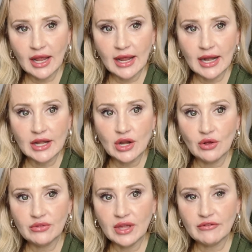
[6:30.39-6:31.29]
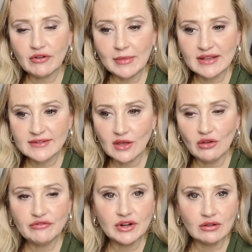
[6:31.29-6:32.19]
And I know that for
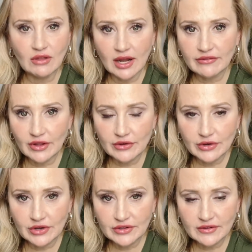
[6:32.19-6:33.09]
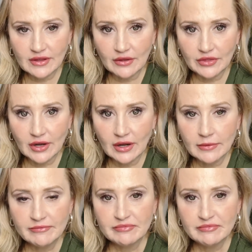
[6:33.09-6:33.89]
myself and a lot of other nurses out there,